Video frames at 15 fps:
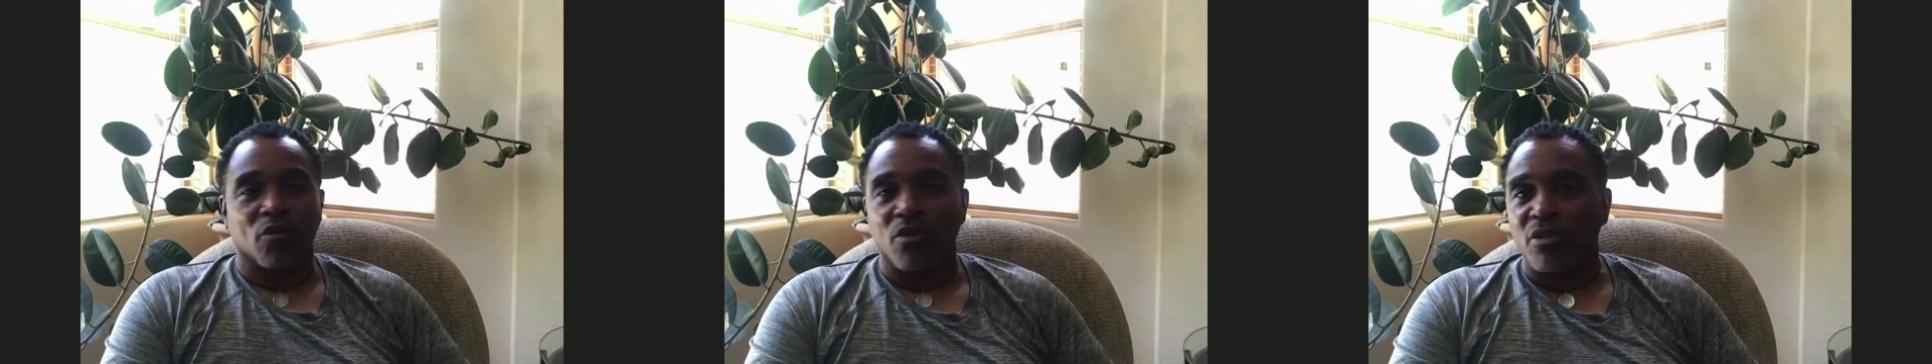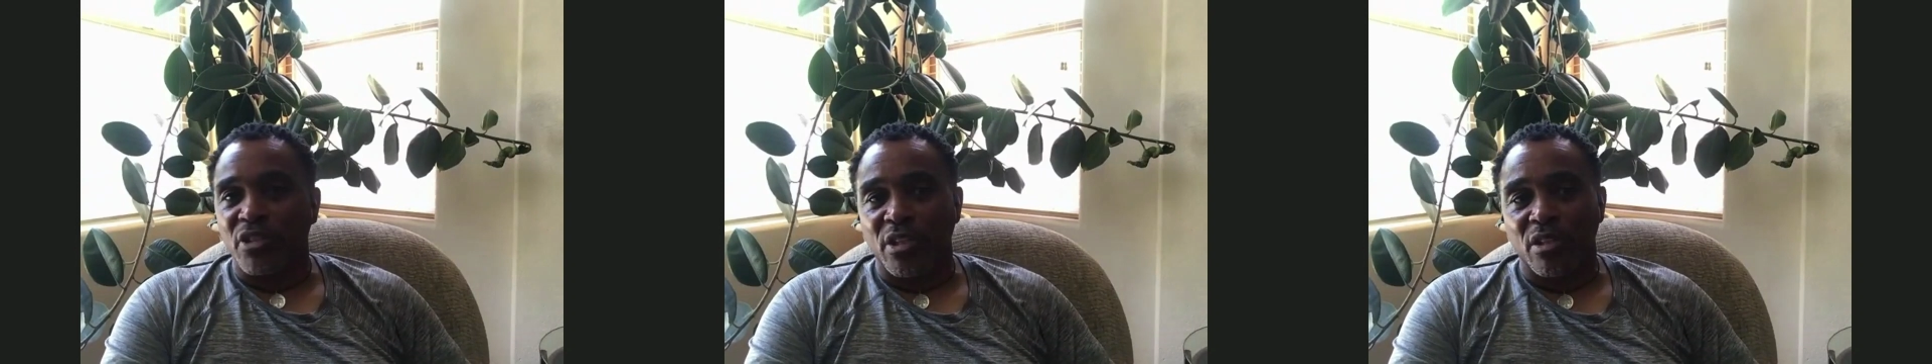
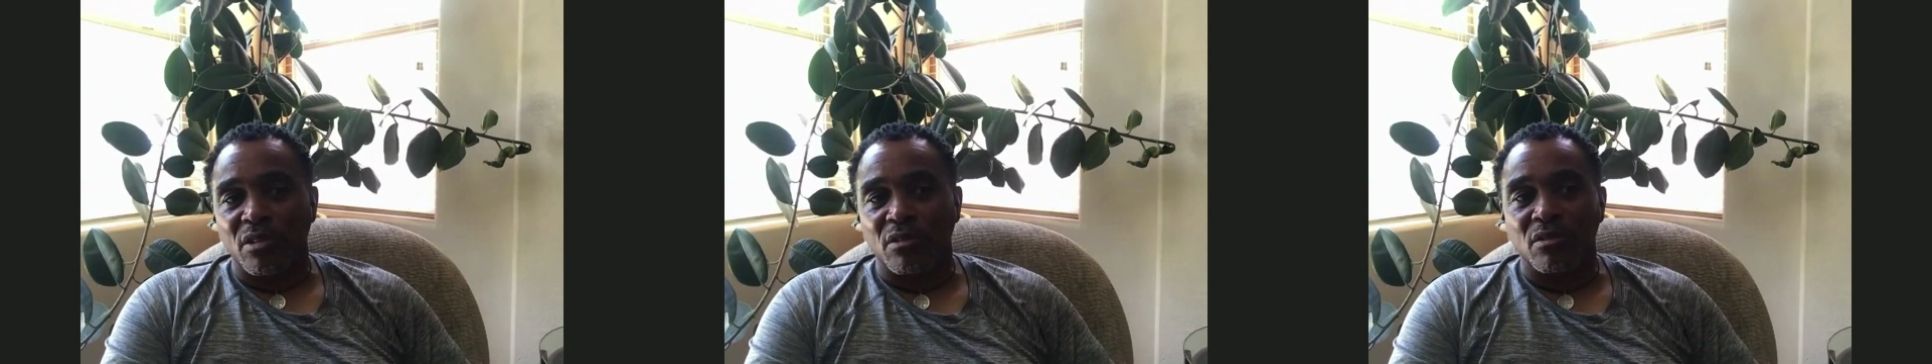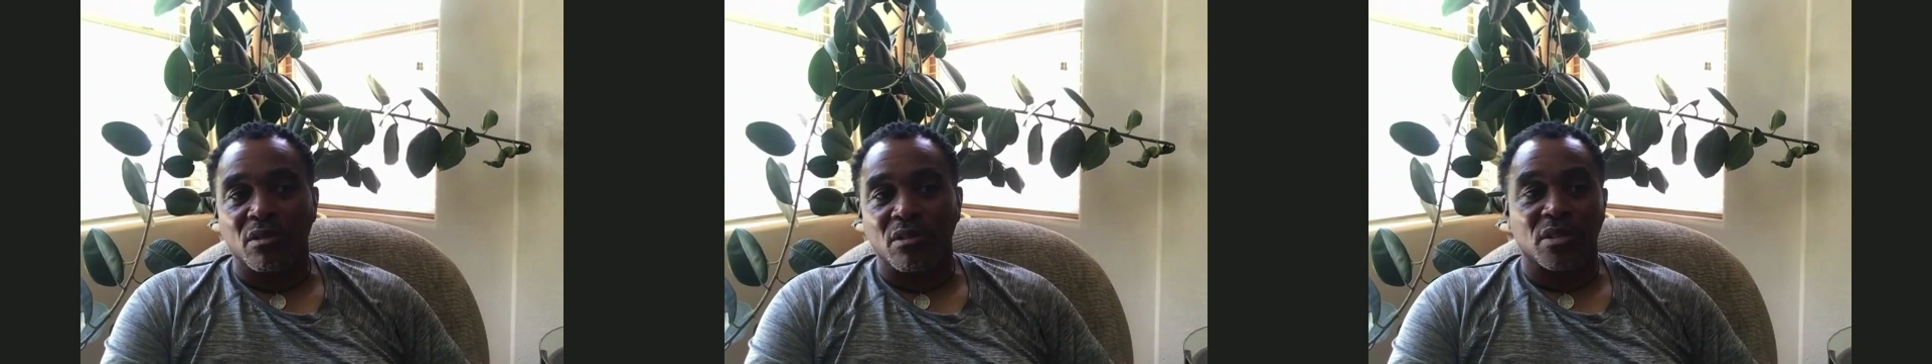Roy
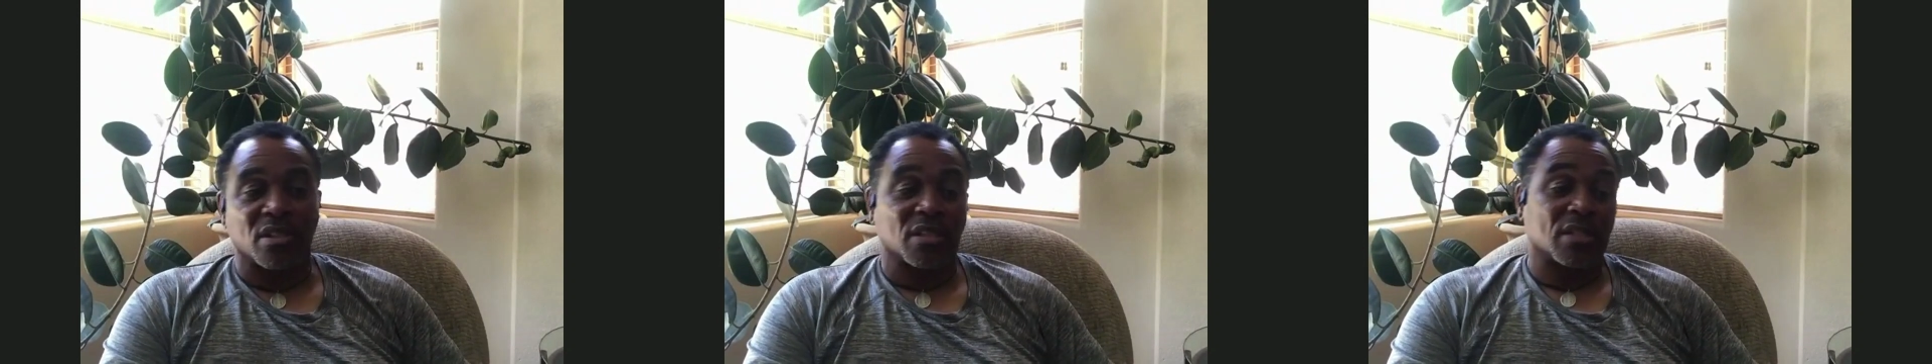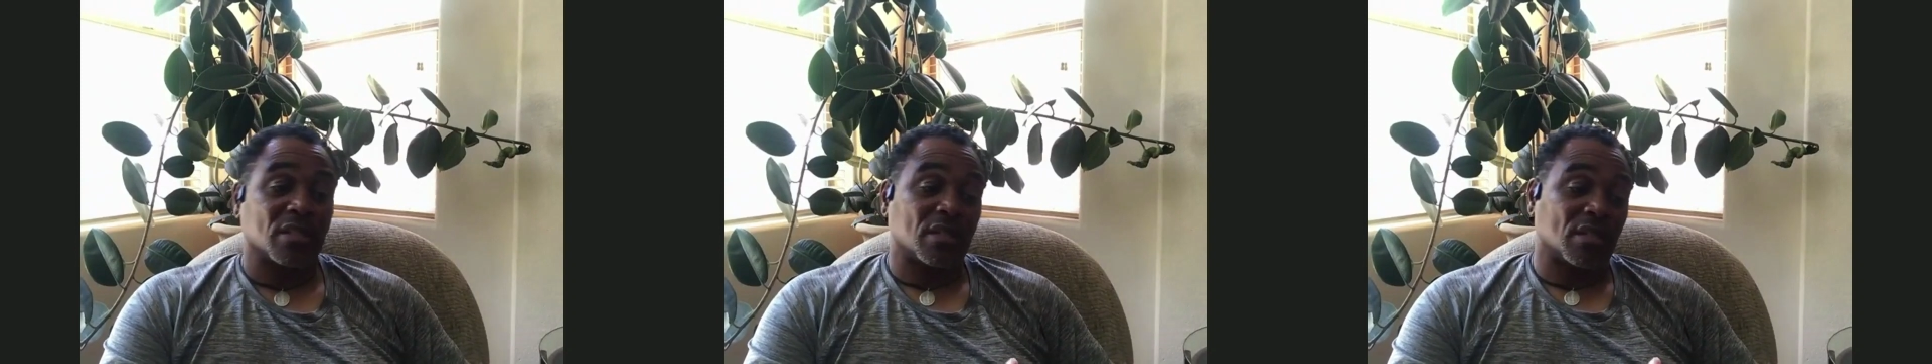
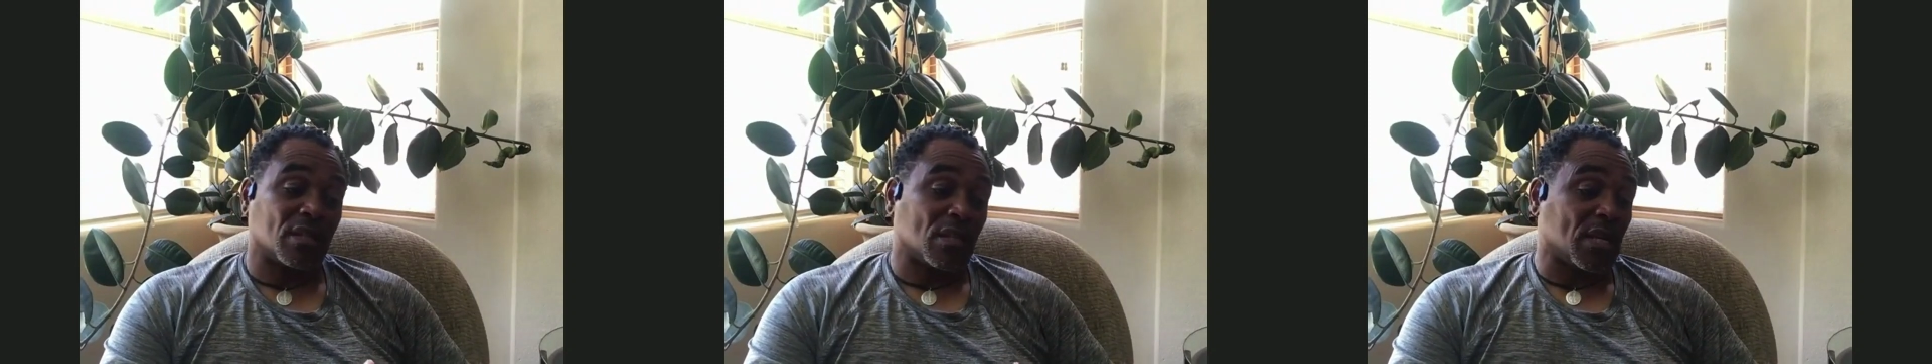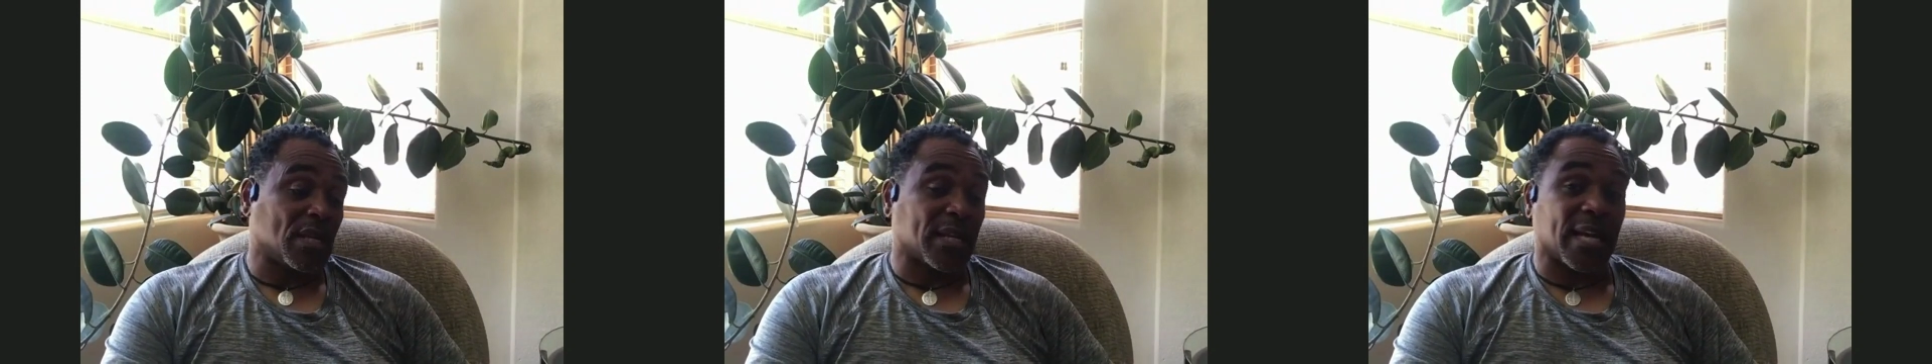Jones,
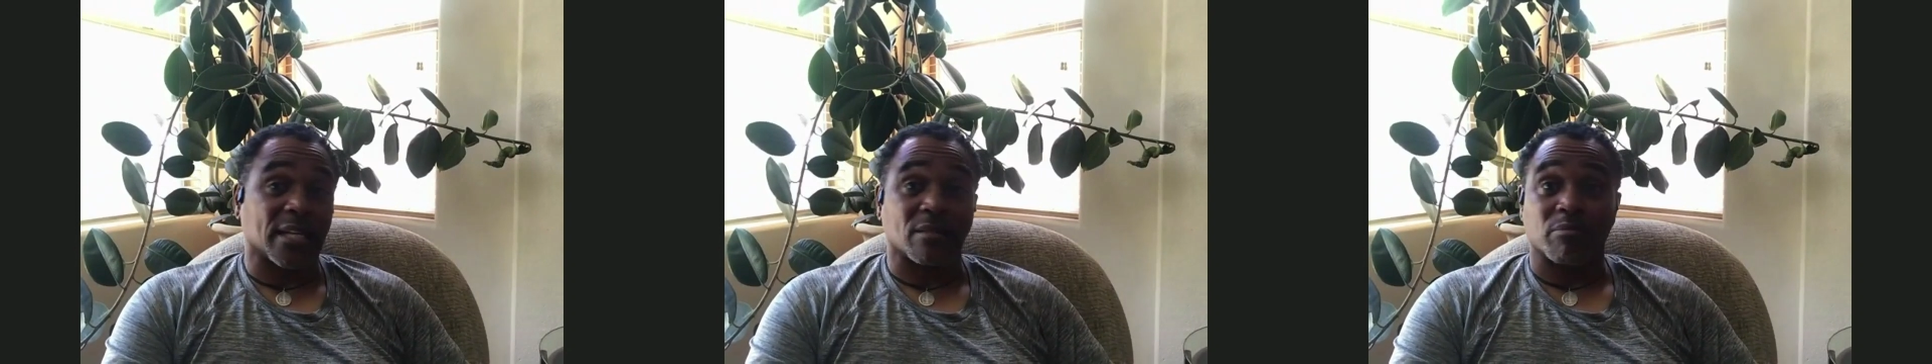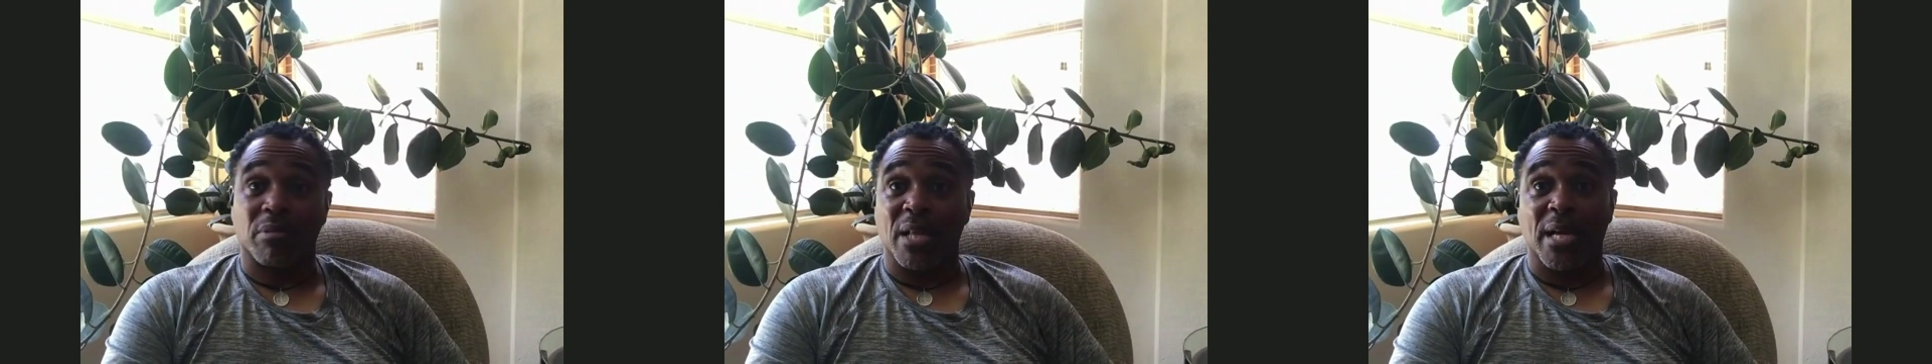
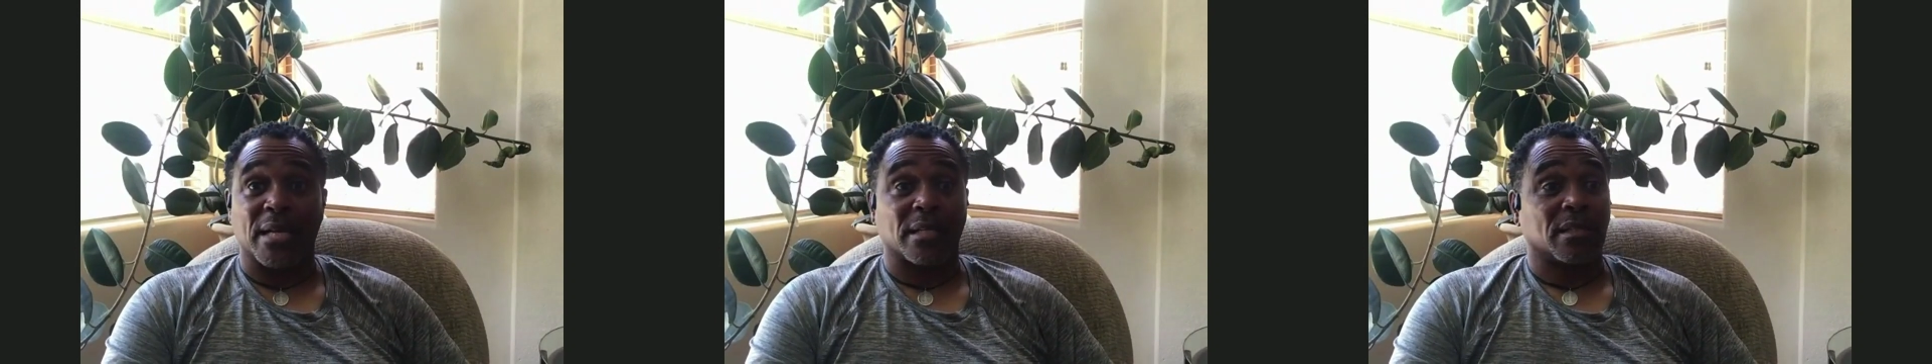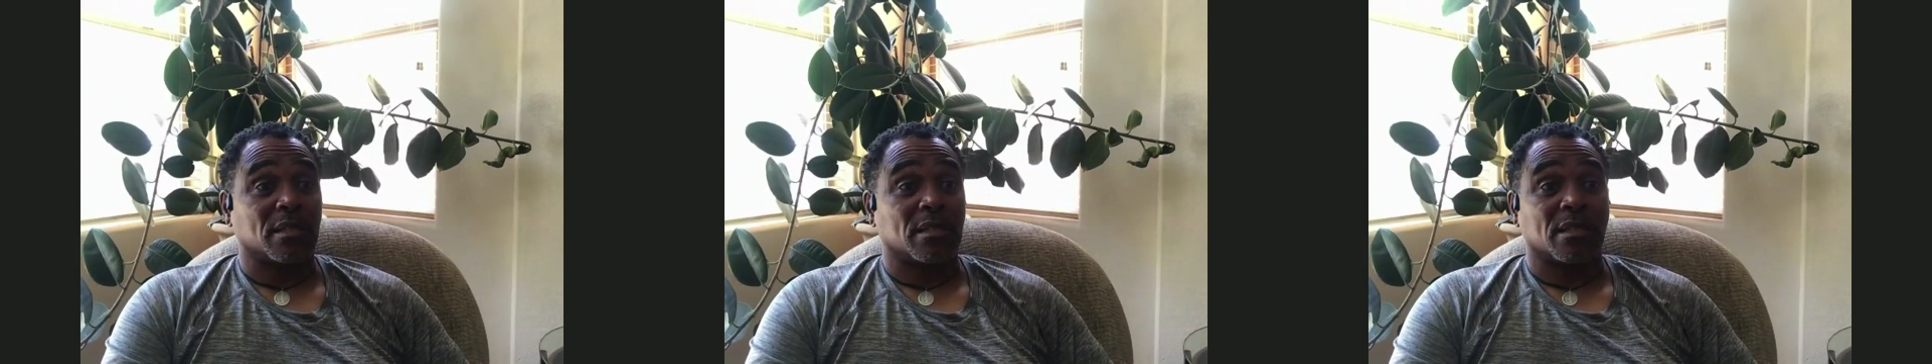and Caleb
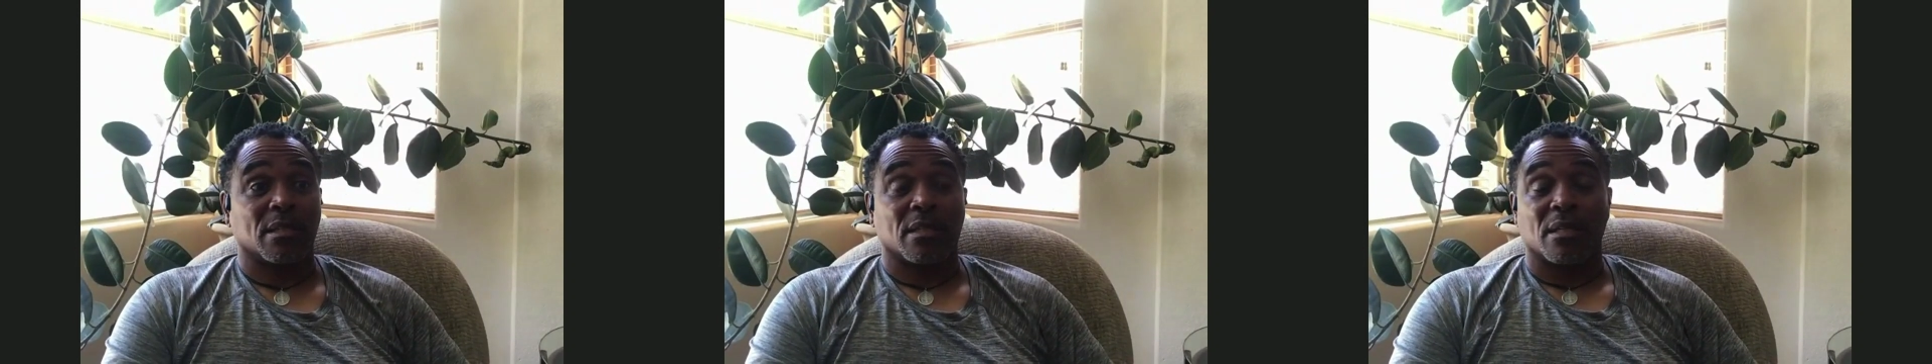Plant.